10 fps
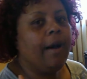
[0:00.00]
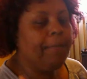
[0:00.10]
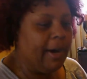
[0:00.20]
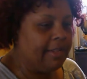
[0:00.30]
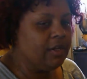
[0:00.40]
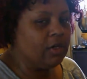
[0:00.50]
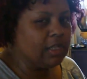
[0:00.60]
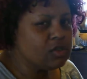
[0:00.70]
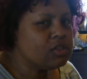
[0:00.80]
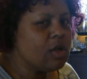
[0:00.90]
but they're a
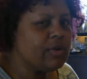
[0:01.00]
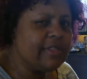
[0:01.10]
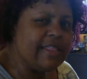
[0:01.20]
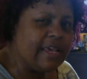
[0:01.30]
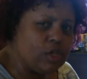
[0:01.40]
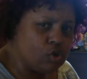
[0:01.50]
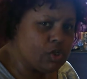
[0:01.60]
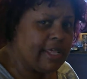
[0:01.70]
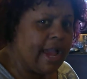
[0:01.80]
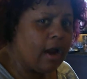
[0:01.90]
little slower than they
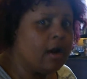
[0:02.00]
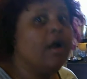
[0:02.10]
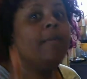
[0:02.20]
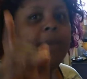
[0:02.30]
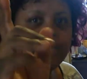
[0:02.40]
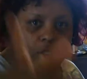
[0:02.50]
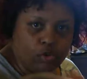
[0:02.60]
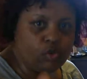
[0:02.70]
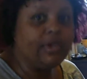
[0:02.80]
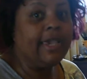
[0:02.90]
usually are, but you
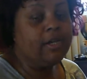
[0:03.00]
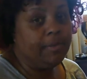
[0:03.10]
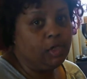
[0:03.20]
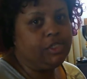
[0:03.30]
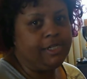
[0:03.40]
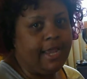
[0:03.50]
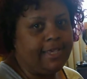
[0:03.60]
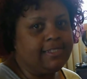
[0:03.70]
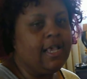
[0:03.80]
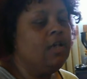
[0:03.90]
do get your merchandise.
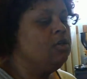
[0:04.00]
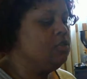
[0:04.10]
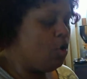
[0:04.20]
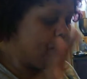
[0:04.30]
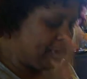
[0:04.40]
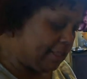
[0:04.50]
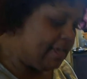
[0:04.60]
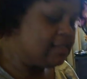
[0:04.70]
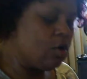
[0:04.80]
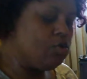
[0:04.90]
So
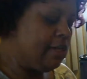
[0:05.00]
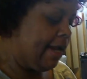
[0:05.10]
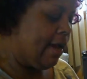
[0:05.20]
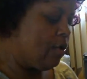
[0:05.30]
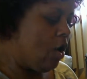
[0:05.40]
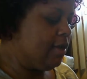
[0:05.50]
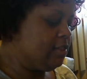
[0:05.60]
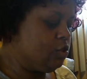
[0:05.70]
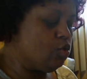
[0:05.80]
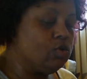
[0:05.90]
please go check out
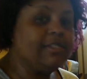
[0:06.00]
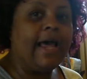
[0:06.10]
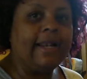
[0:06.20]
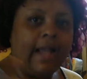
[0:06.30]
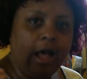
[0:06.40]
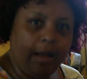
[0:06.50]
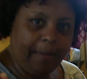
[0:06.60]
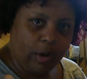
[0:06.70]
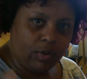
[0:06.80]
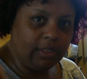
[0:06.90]
HossTools.com.
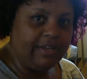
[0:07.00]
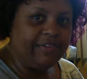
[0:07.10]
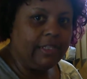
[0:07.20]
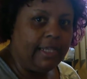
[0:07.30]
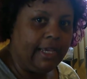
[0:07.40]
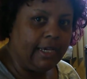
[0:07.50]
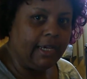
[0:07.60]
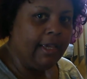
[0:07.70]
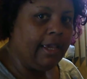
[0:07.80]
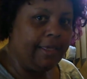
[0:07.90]
I will leave a link
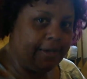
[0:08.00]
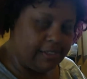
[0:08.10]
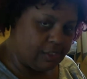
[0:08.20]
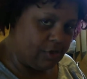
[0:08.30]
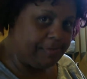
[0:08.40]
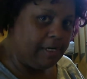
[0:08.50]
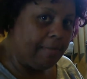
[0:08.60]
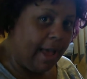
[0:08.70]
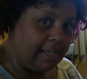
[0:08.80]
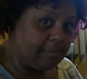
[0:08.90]
in the description
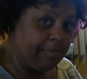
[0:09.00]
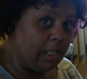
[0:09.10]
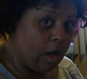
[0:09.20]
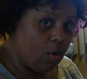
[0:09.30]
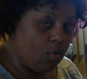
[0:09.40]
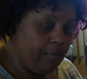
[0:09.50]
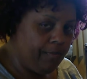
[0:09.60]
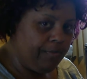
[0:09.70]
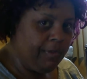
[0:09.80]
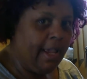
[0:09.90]
box below.
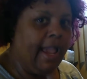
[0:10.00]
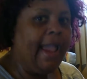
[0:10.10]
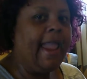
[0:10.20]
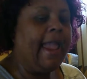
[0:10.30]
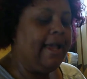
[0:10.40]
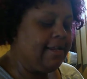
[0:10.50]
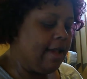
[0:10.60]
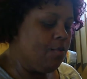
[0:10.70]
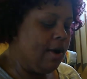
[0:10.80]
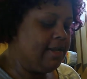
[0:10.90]
And I
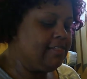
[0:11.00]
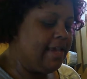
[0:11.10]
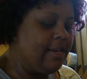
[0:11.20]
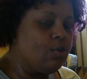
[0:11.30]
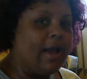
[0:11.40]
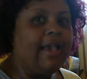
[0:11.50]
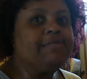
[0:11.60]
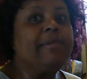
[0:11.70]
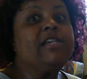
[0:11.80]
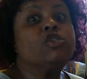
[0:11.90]
want to say to you guys,
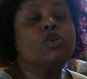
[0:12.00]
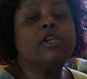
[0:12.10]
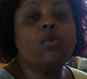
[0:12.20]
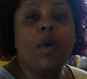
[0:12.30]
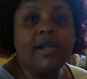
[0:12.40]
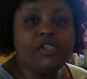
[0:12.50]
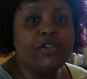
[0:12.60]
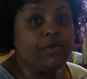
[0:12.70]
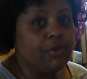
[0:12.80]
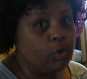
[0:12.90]
make sure you watch
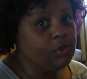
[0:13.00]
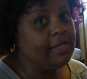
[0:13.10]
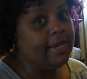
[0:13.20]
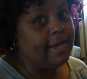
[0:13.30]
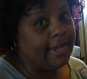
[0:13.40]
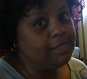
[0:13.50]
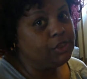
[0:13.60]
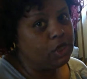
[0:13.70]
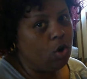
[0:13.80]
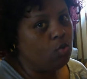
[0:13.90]
their Thursday night
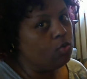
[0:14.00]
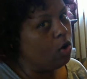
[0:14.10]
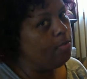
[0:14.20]
show, Row